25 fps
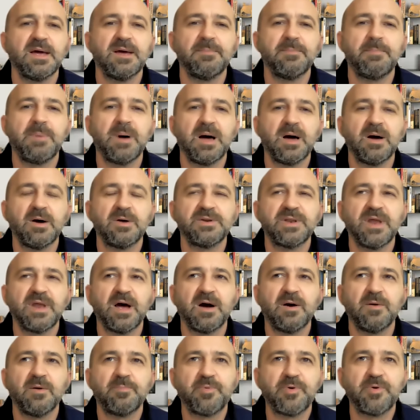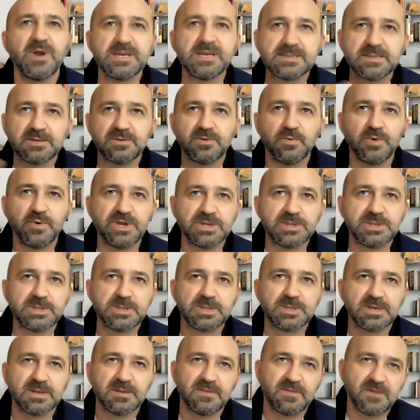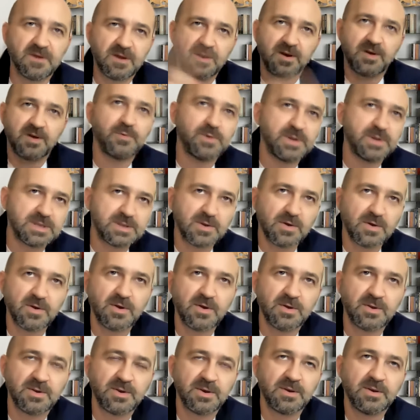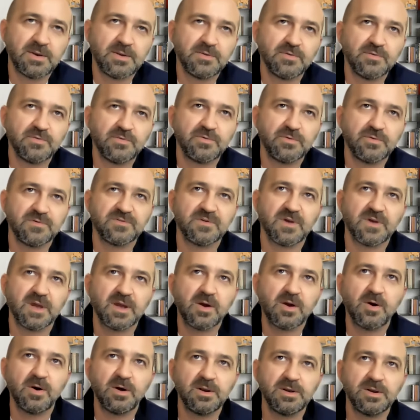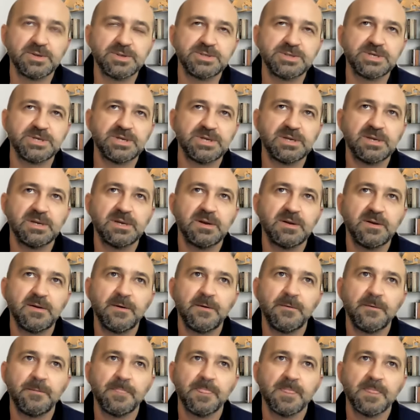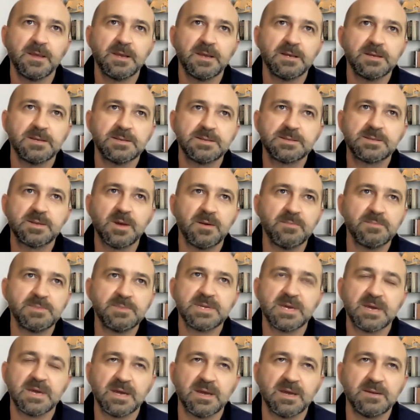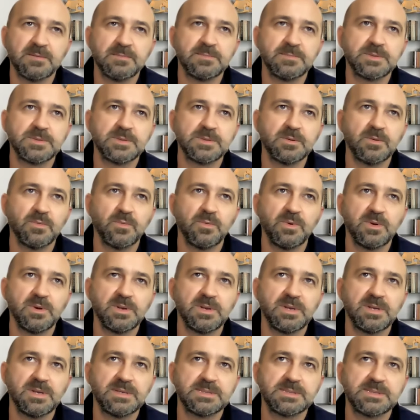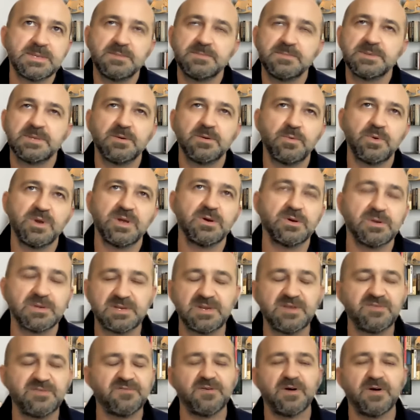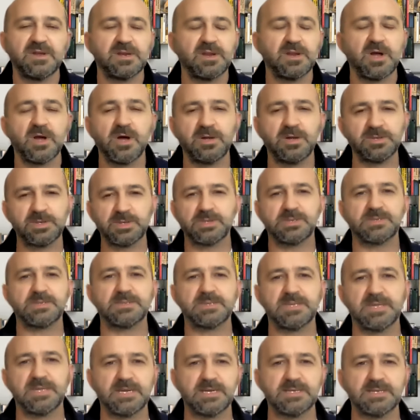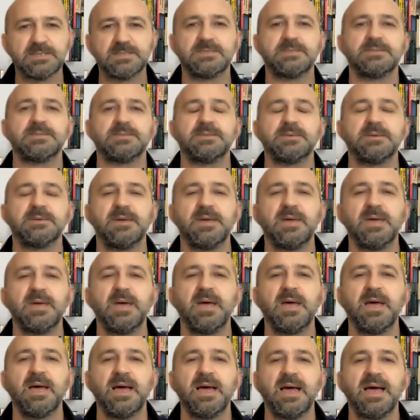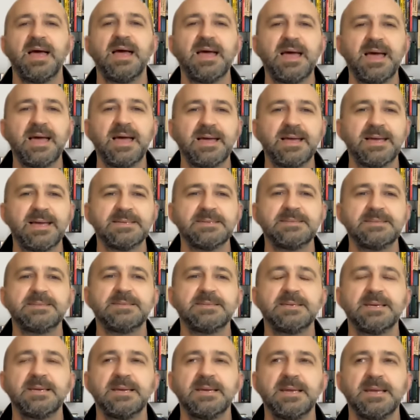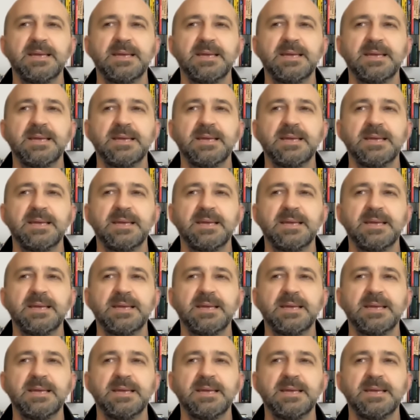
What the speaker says: about our present, which, and there I return to psychology, sometimes it seems that we could define consciousness as